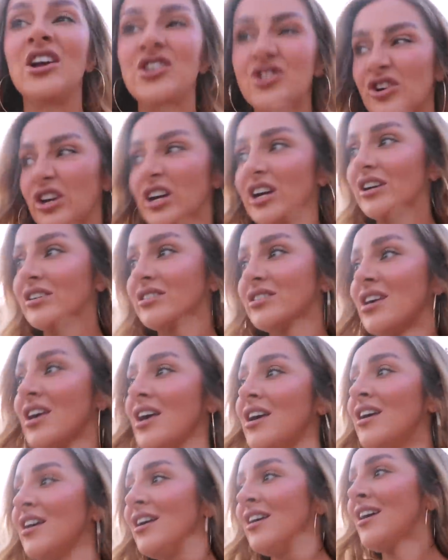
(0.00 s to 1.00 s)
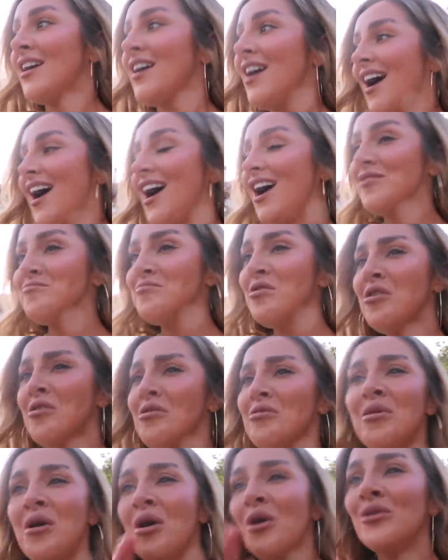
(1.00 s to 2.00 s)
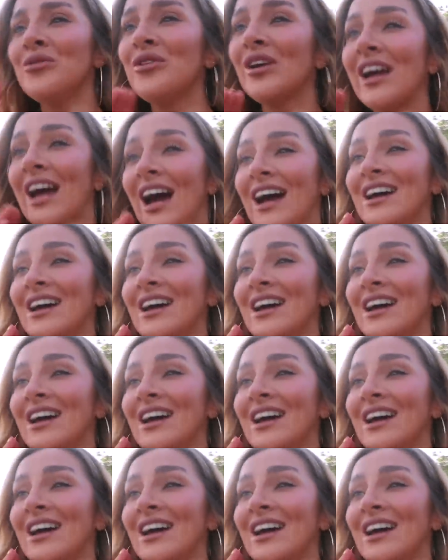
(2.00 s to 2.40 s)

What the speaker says: and drinks. Oh, the cats